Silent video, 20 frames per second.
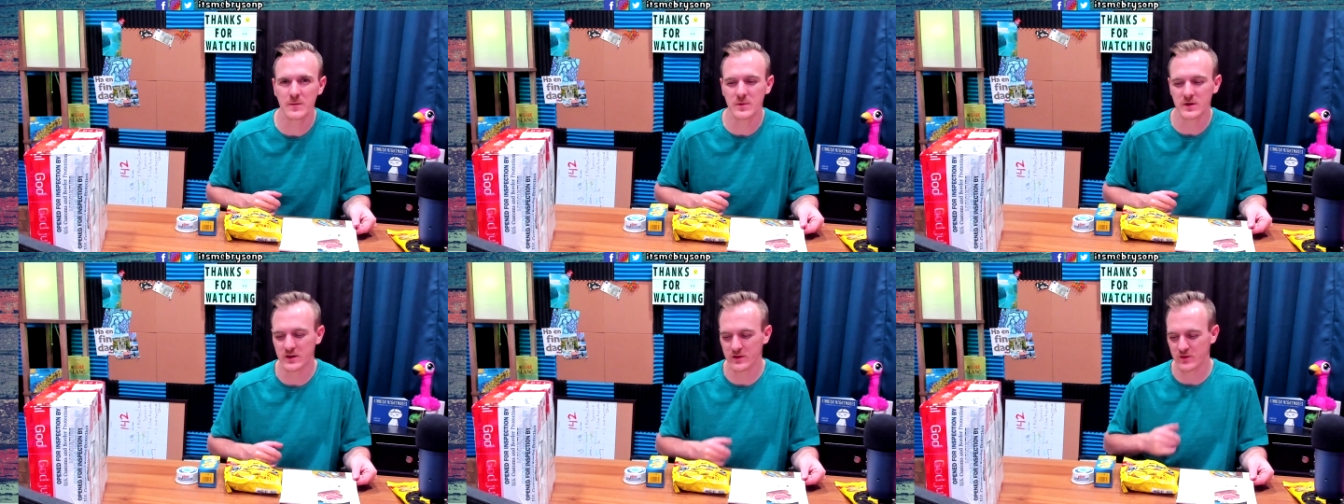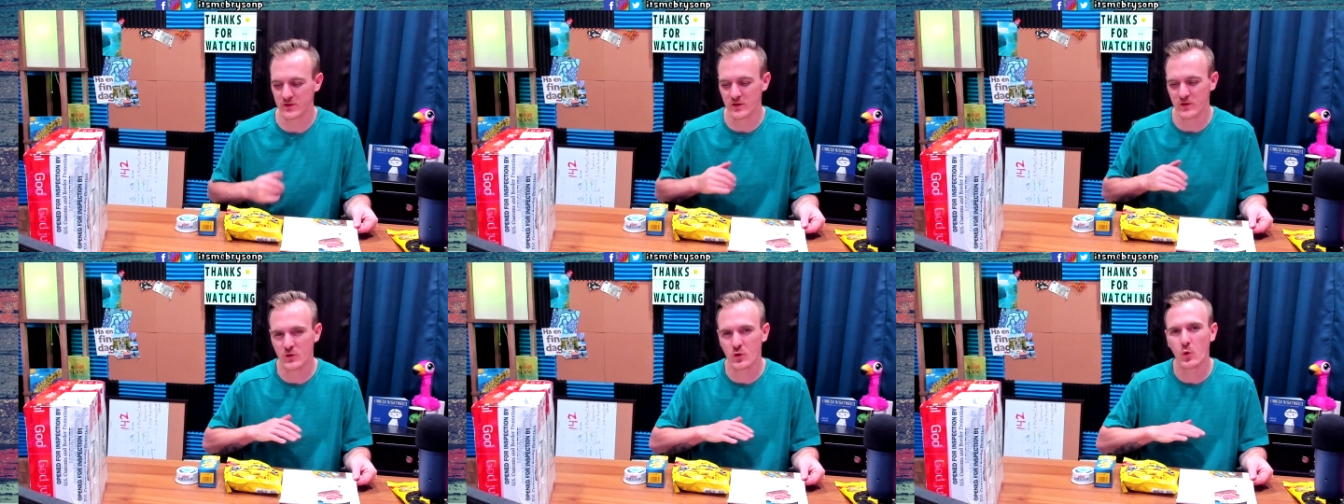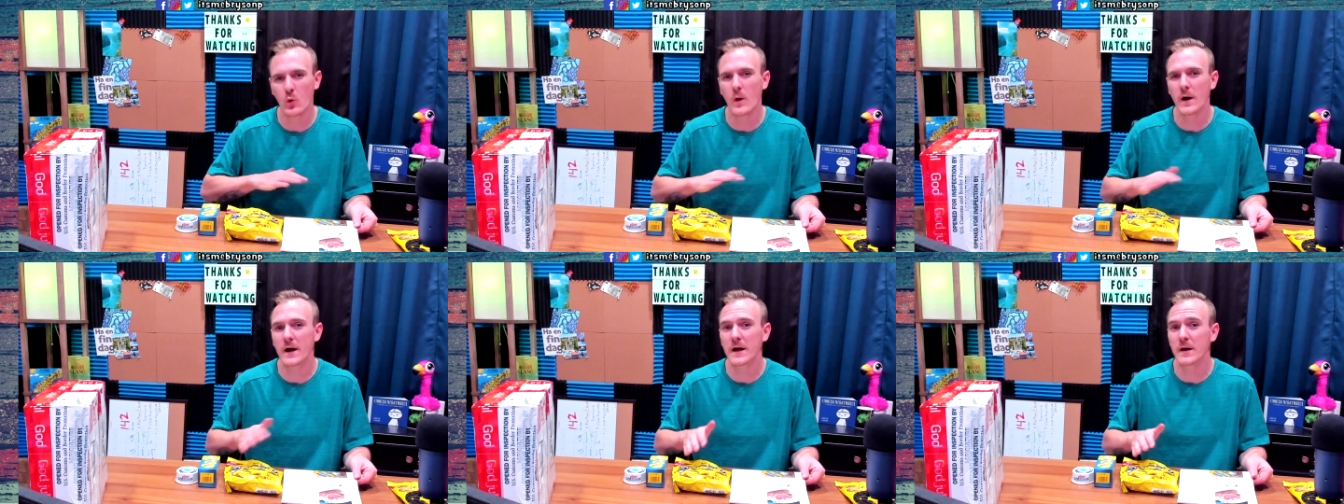Because there's
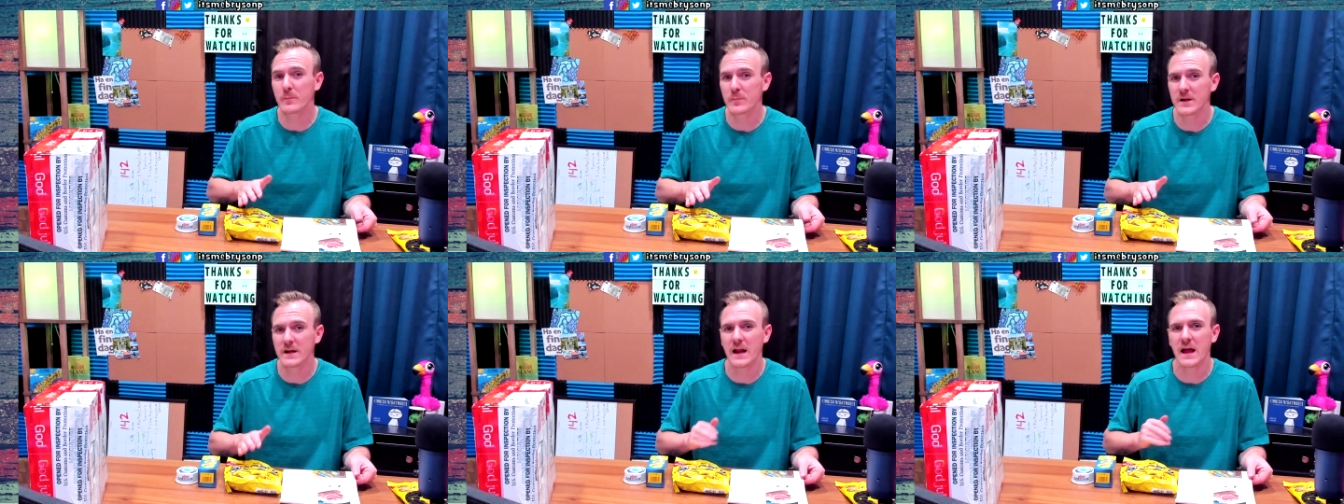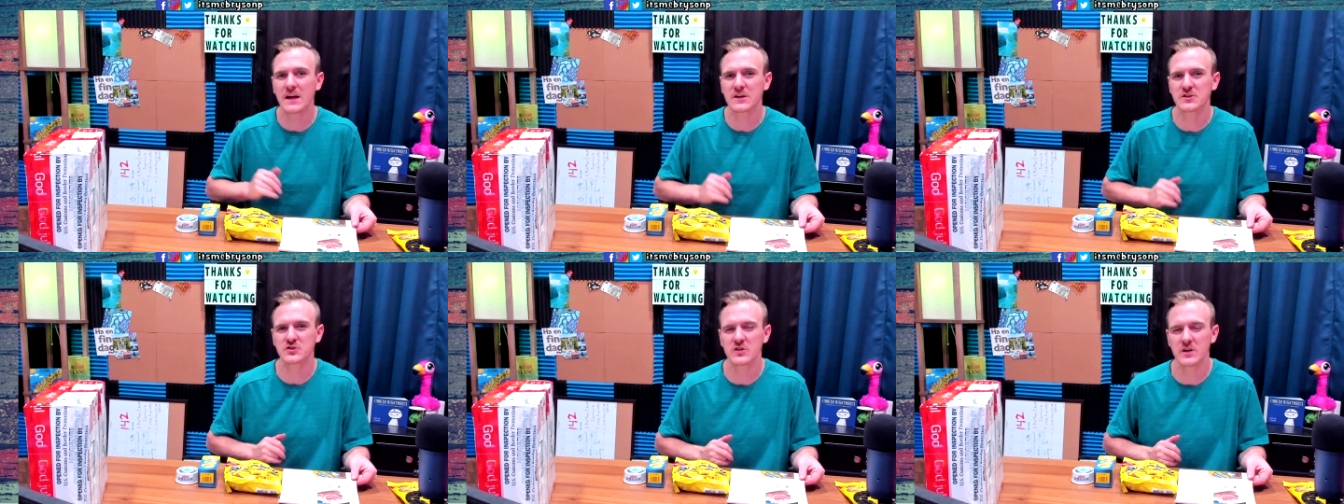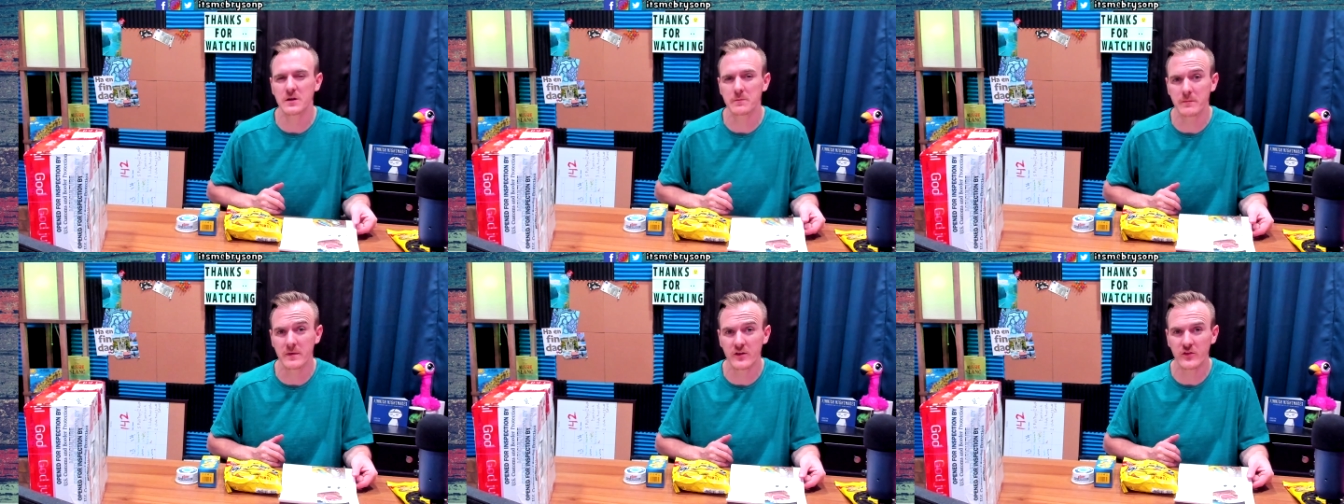quite a bit
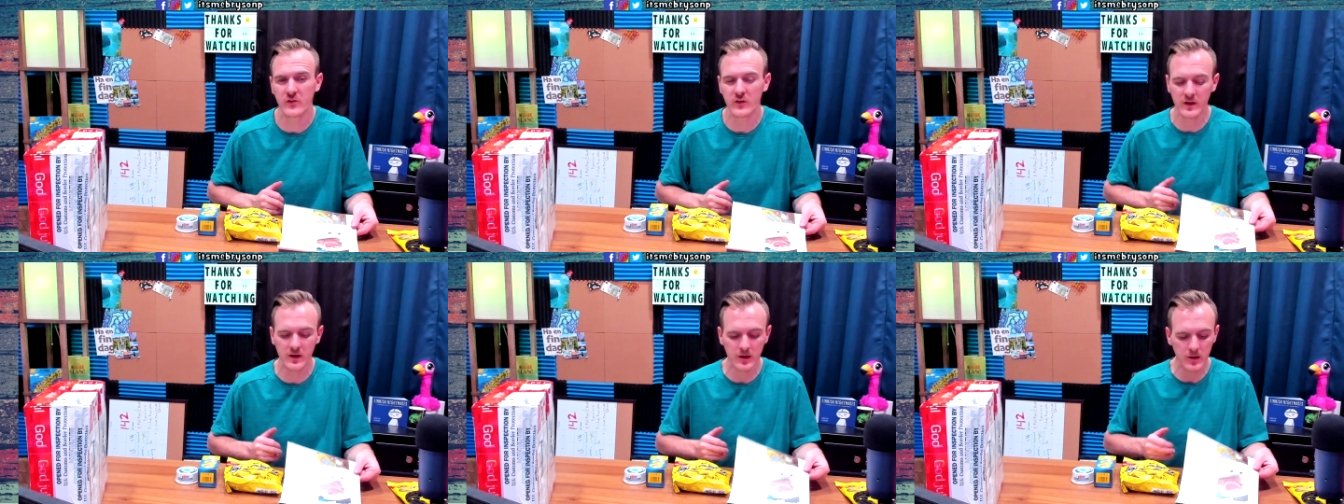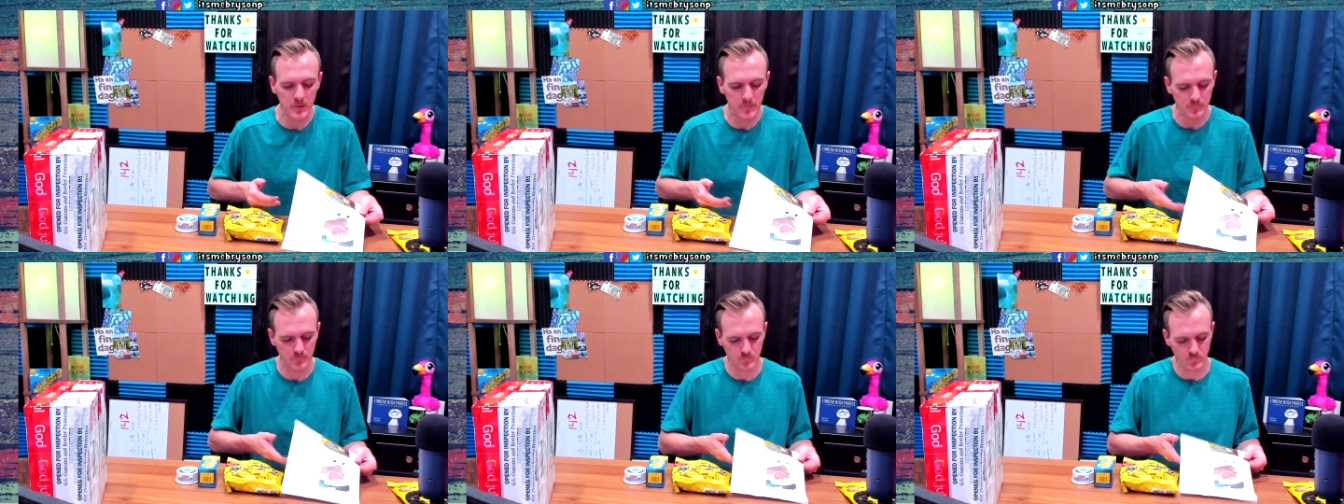actually missing.